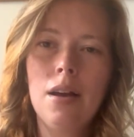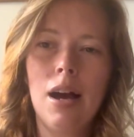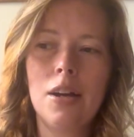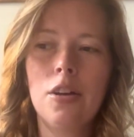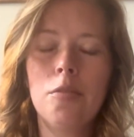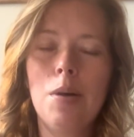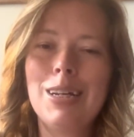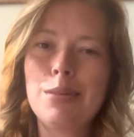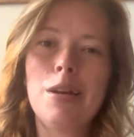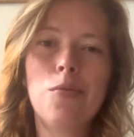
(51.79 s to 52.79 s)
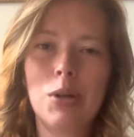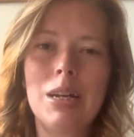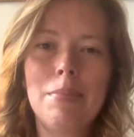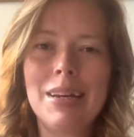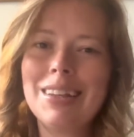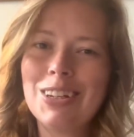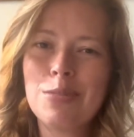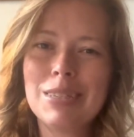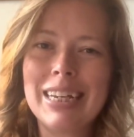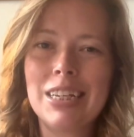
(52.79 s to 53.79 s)
I could have possibly avoided making those
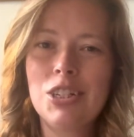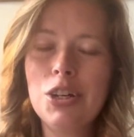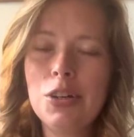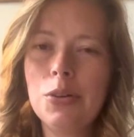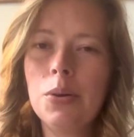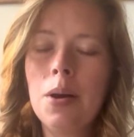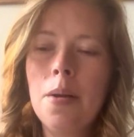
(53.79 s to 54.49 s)
mistakes too,